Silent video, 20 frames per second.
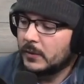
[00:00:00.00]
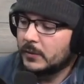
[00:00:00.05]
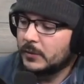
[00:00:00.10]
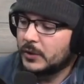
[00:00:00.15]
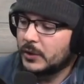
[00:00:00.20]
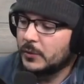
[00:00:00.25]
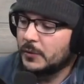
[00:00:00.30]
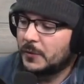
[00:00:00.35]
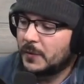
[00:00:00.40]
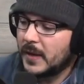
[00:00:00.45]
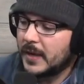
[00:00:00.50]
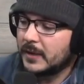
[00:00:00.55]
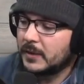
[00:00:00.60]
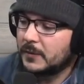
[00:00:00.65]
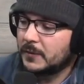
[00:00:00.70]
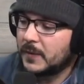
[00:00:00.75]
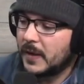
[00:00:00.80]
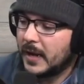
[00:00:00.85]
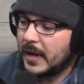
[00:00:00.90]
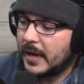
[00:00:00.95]
Do you think
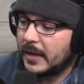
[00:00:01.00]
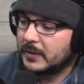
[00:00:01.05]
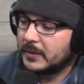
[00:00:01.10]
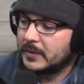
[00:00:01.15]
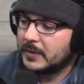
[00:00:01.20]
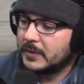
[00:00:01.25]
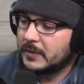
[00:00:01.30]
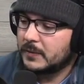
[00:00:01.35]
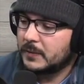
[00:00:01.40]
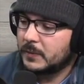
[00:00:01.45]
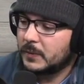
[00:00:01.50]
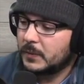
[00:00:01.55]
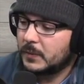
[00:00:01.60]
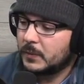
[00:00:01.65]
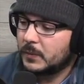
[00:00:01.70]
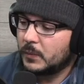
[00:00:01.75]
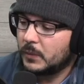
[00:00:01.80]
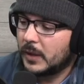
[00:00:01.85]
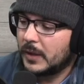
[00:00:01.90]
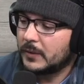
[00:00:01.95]
that,
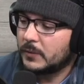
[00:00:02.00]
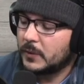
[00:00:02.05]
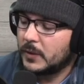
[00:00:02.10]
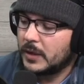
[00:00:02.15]
like,